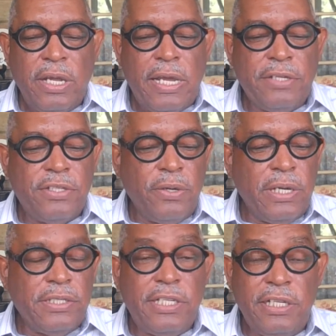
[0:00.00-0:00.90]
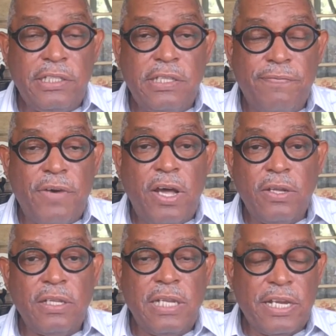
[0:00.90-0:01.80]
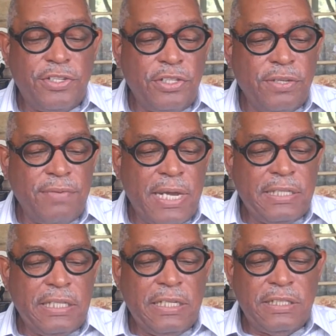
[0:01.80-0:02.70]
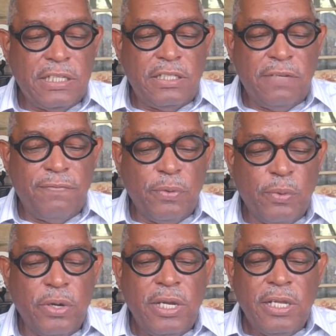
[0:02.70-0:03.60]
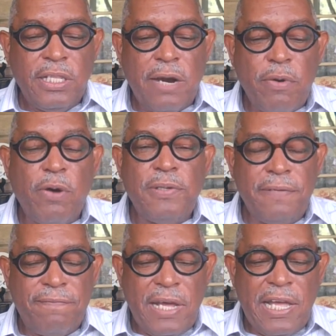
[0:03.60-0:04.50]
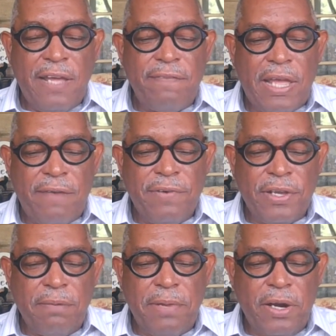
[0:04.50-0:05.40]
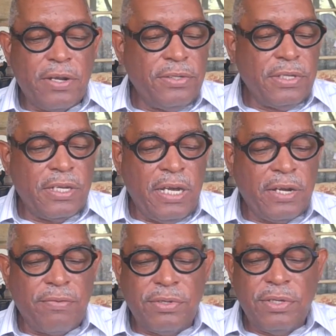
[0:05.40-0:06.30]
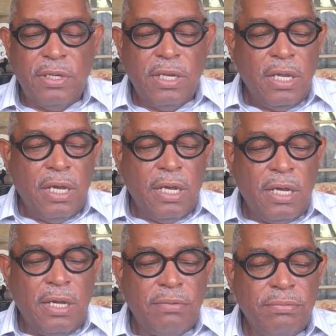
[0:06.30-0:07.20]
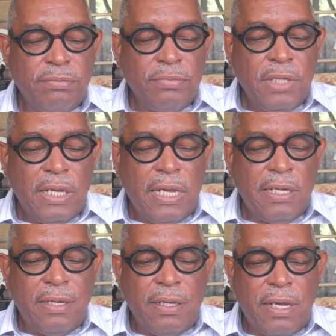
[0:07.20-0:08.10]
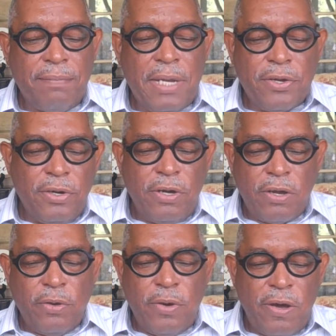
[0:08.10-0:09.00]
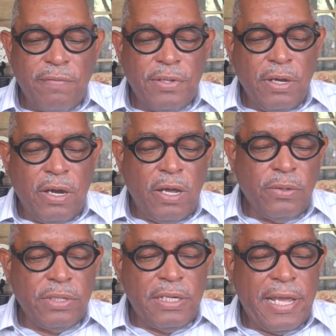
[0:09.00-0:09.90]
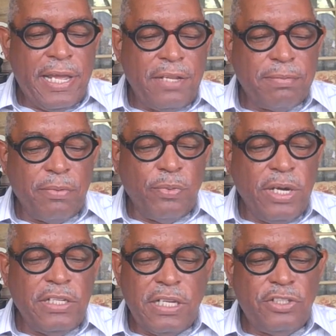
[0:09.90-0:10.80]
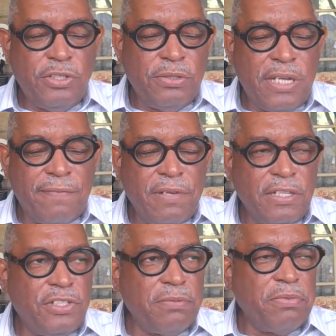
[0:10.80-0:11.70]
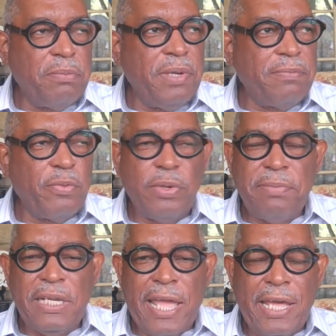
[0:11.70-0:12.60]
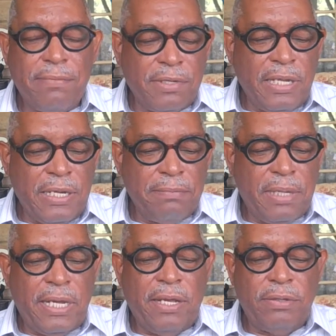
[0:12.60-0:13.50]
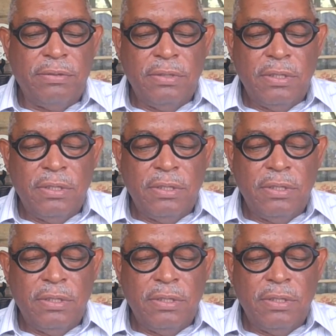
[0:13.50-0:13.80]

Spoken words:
And so until the fall elections of 1964, there were only 5 African Americans in Congress. And I'm not going to go over all the names, but one that you definitely should remember would be Adam Clayton Powell.